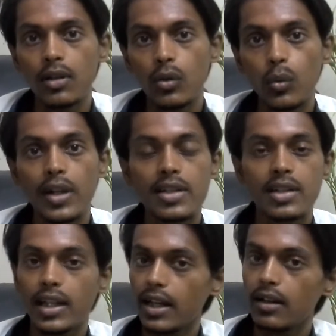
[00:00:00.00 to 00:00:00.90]
which
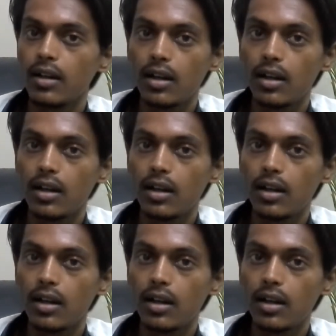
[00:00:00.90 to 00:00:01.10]
said